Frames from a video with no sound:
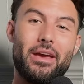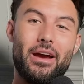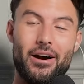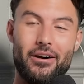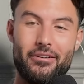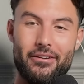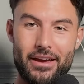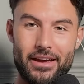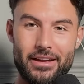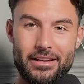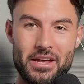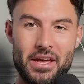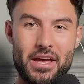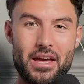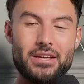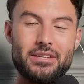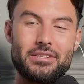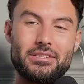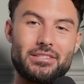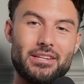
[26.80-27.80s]
are in
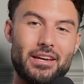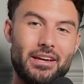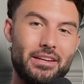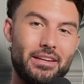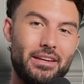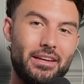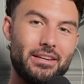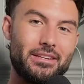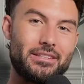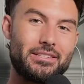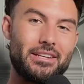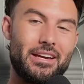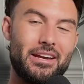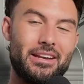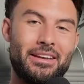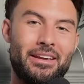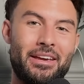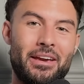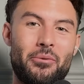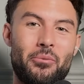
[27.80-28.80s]
sunny
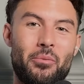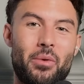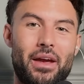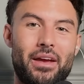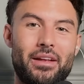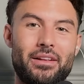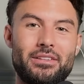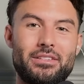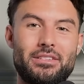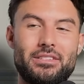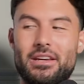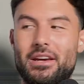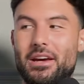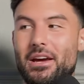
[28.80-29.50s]
Wales.